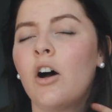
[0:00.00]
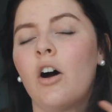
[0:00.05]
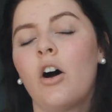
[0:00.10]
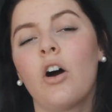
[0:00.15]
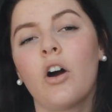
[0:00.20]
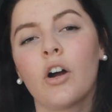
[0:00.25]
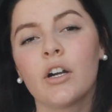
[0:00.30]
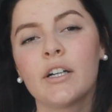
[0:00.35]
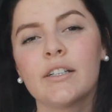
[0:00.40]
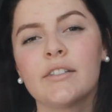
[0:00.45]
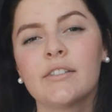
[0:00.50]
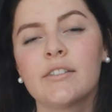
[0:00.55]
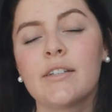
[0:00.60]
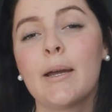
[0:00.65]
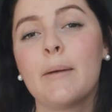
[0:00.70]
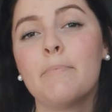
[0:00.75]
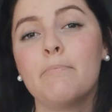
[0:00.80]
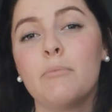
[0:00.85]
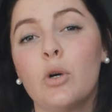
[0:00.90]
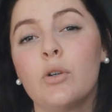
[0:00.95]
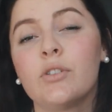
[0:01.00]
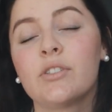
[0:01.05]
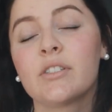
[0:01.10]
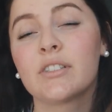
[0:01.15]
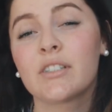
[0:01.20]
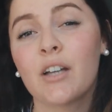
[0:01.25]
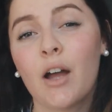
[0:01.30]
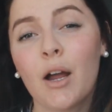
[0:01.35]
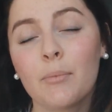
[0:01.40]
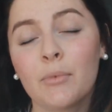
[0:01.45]
hardest and
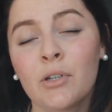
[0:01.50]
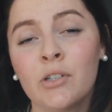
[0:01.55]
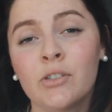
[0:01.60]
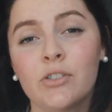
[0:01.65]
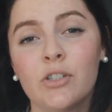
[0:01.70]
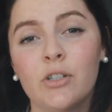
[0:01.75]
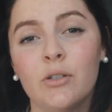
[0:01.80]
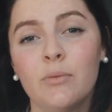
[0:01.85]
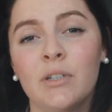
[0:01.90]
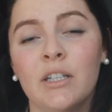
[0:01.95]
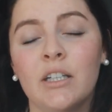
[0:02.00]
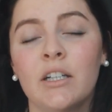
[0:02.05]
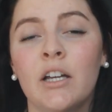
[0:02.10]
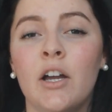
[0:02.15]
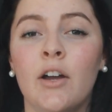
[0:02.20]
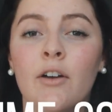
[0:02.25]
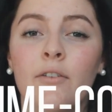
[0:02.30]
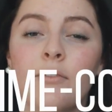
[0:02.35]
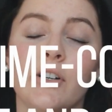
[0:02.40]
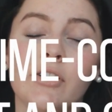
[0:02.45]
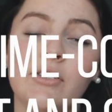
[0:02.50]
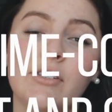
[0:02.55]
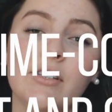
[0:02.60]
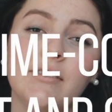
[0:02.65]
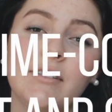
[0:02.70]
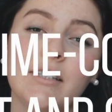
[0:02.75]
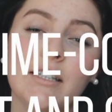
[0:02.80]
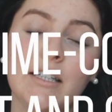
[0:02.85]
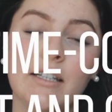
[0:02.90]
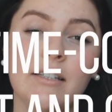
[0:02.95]
most time-consuming
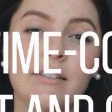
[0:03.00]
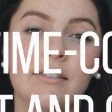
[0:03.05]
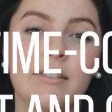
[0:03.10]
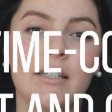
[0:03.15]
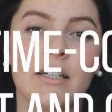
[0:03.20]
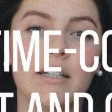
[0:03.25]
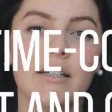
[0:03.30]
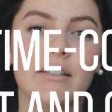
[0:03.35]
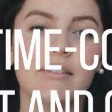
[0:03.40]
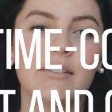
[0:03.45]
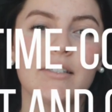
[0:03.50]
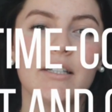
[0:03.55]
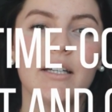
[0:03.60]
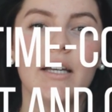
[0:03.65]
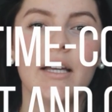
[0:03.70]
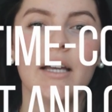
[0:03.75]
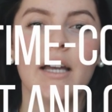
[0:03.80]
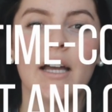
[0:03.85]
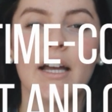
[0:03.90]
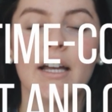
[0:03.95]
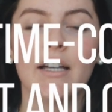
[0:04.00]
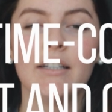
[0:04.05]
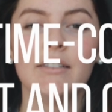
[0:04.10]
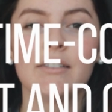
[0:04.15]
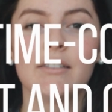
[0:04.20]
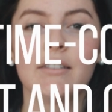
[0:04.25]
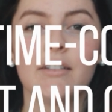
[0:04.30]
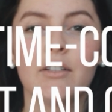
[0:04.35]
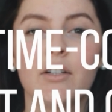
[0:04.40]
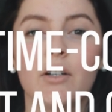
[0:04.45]
versus easiest
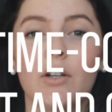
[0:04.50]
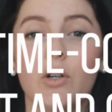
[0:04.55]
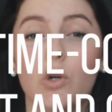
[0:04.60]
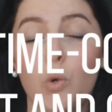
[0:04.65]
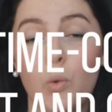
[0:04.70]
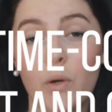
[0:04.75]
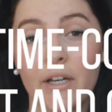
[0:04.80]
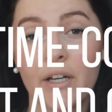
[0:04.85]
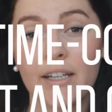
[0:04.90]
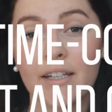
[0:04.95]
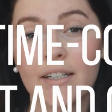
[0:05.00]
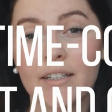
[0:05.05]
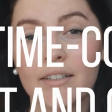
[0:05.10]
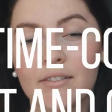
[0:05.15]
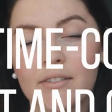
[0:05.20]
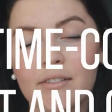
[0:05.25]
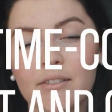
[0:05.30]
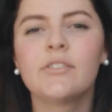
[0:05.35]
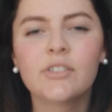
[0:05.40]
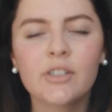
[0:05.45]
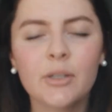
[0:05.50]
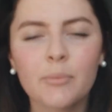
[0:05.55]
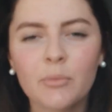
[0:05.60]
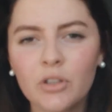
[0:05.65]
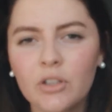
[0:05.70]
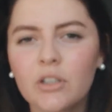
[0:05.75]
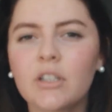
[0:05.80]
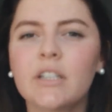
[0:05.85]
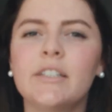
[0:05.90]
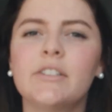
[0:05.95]
and quickest.
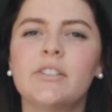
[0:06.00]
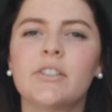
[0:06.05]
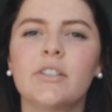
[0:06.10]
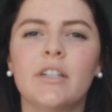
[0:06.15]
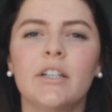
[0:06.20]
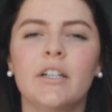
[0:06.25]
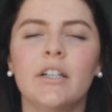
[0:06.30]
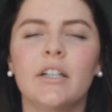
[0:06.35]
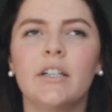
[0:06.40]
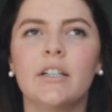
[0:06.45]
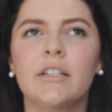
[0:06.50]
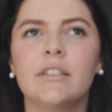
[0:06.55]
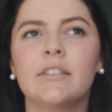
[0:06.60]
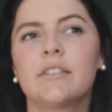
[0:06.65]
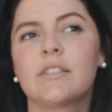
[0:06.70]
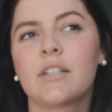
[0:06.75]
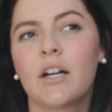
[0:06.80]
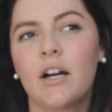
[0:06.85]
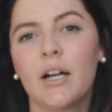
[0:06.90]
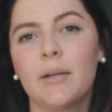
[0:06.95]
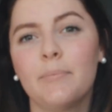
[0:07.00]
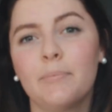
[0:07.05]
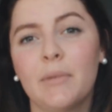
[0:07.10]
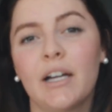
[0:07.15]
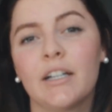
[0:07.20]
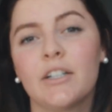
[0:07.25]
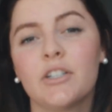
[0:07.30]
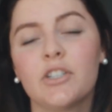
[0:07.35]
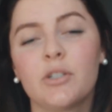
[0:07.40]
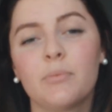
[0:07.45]
Similarly to the time
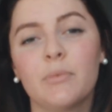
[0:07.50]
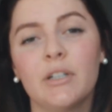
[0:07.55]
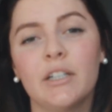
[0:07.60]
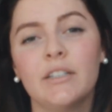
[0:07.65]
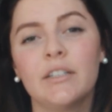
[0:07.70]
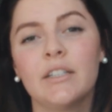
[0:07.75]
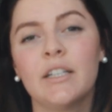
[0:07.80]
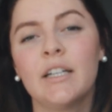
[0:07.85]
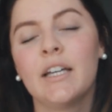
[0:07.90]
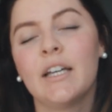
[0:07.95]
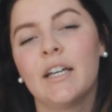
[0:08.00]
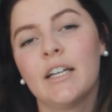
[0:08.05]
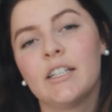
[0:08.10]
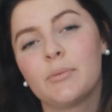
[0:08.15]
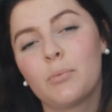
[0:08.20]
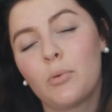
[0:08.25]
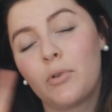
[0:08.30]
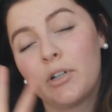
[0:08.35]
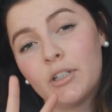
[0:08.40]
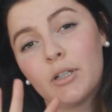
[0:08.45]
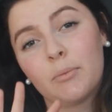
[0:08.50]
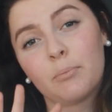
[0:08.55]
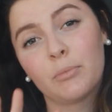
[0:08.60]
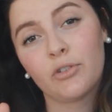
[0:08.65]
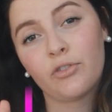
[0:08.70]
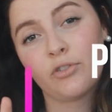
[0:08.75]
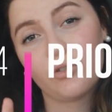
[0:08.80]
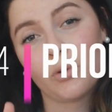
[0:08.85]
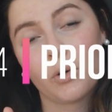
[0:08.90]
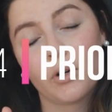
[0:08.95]
management is point
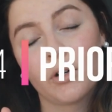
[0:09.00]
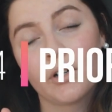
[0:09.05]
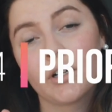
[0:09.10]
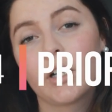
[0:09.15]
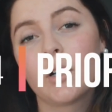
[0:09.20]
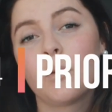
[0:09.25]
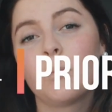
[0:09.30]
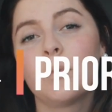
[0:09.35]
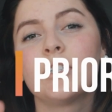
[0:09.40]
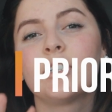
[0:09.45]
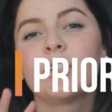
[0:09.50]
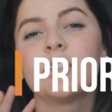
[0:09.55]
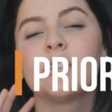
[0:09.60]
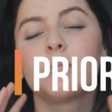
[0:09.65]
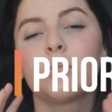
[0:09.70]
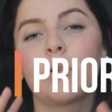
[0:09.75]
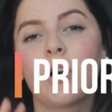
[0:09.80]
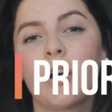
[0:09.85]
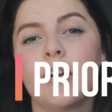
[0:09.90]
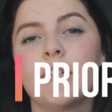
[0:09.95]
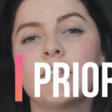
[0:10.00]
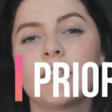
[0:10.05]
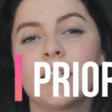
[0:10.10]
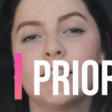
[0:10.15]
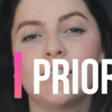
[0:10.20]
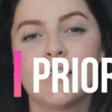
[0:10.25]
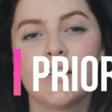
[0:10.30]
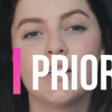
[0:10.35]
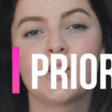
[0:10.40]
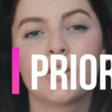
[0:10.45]
number 4, which is
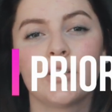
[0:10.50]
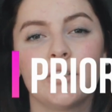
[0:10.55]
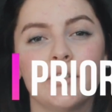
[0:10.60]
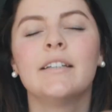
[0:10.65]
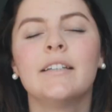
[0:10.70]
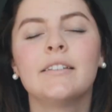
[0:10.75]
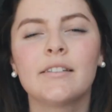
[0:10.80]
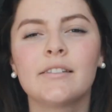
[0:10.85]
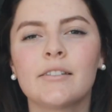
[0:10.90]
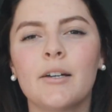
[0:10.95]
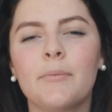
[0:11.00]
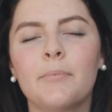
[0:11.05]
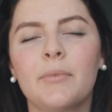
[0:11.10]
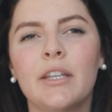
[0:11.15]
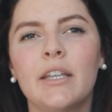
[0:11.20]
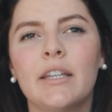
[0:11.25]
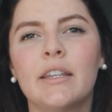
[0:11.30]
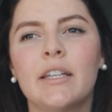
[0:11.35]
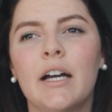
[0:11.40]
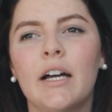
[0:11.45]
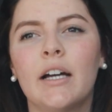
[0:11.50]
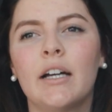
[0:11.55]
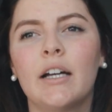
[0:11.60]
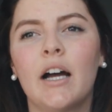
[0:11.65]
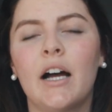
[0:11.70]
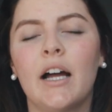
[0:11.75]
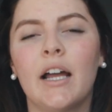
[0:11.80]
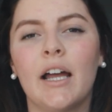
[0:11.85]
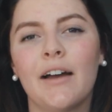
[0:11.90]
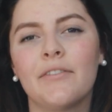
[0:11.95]
prioritization. This is something
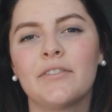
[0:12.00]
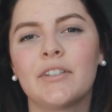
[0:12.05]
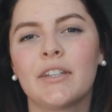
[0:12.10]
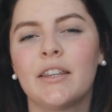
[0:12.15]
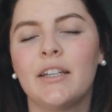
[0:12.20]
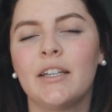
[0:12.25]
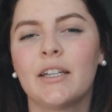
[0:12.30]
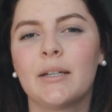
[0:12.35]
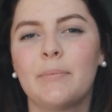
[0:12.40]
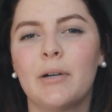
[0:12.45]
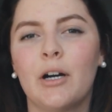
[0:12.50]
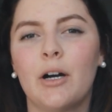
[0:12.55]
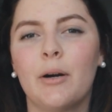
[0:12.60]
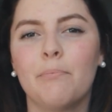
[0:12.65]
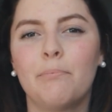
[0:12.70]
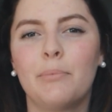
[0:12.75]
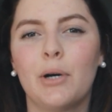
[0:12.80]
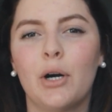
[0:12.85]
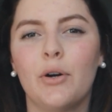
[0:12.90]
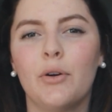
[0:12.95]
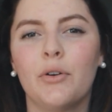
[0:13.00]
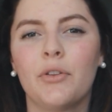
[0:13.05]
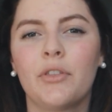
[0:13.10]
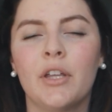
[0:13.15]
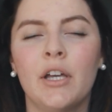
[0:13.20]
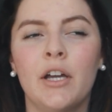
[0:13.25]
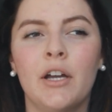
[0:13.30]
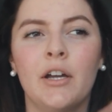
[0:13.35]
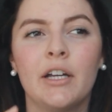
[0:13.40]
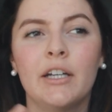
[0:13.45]
that I have to think about both
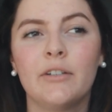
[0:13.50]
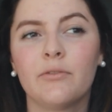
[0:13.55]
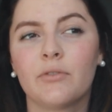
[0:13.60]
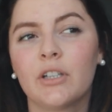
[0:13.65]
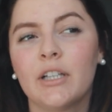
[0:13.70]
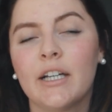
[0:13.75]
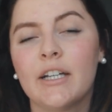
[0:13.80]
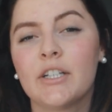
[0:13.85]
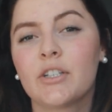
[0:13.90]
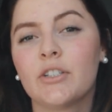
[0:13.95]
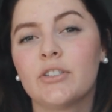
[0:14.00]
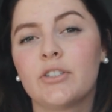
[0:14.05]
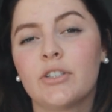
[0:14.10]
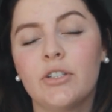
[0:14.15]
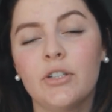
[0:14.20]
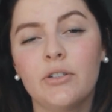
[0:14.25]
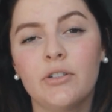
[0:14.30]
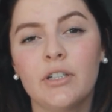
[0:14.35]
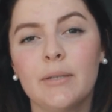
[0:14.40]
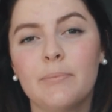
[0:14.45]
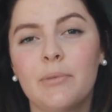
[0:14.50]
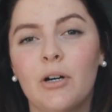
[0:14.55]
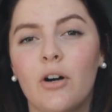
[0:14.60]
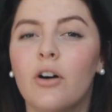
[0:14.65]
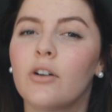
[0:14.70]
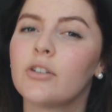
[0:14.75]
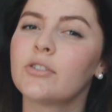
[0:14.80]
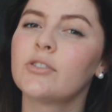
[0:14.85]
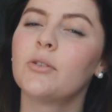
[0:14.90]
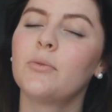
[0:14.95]
in relation to uni, but
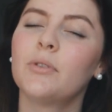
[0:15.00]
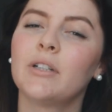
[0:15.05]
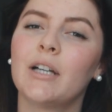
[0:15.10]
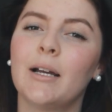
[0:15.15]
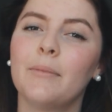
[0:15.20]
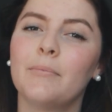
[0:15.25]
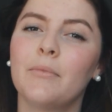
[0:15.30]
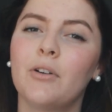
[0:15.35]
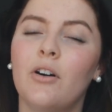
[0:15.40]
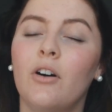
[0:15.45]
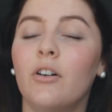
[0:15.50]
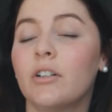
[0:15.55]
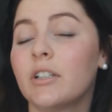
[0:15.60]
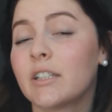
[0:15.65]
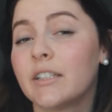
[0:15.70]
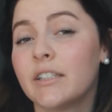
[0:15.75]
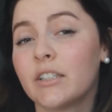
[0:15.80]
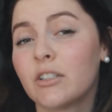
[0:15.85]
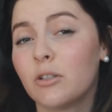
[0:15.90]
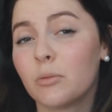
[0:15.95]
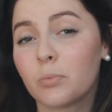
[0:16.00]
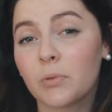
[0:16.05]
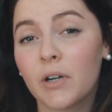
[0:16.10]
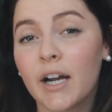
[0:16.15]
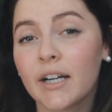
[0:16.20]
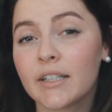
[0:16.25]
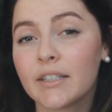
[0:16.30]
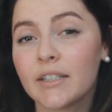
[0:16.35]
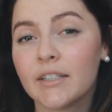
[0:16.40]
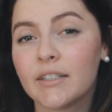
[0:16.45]
also when I'm on clinical
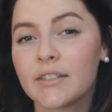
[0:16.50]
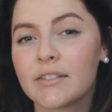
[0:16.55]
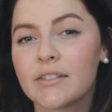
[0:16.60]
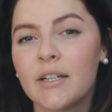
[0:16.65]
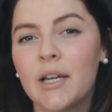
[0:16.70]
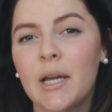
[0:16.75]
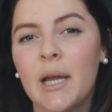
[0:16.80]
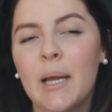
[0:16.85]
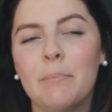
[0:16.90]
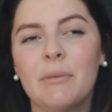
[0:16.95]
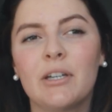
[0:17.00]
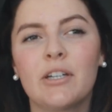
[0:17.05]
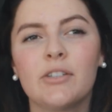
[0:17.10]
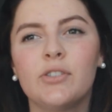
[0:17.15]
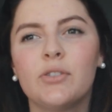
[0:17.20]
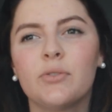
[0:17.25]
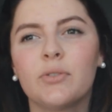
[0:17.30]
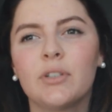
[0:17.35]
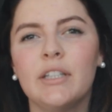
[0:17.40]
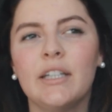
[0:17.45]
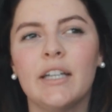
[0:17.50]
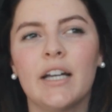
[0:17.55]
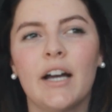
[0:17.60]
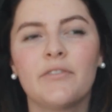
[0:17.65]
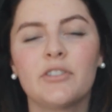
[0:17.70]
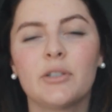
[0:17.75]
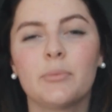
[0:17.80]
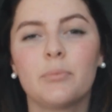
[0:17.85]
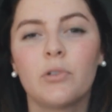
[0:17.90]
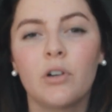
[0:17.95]
practice, because you really
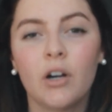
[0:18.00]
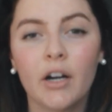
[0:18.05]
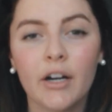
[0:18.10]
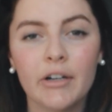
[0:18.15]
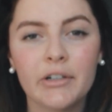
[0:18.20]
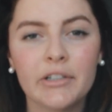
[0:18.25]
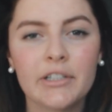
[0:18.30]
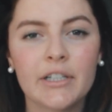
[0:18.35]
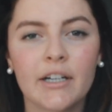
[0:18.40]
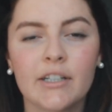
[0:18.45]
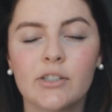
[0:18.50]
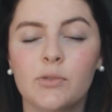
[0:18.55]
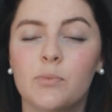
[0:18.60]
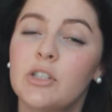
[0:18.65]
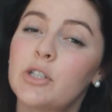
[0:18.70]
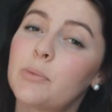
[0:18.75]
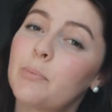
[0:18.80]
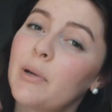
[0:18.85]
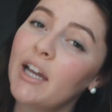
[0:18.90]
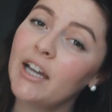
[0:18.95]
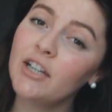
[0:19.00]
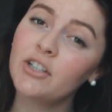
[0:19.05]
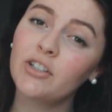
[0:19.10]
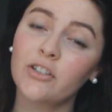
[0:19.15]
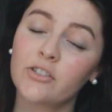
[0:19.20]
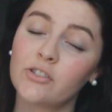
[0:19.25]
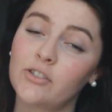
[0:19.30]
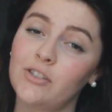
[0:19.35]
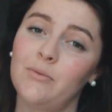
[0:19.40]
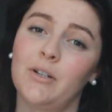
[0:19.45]
have to prioritize which
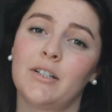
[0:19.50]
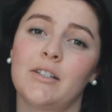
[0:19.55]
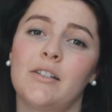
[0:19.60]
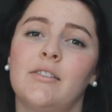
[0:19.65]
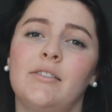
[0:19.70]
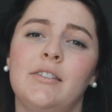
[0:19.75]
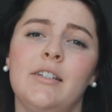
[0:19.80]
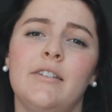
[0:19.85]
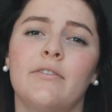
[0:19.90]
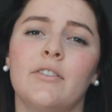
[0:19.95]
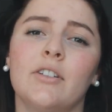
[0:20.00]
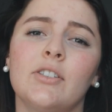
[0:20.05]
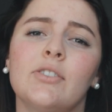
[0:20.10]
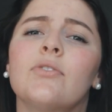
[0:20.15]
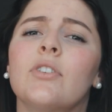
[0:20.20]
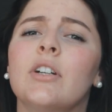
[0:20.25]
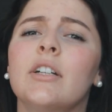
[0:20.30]
patients you want to see first.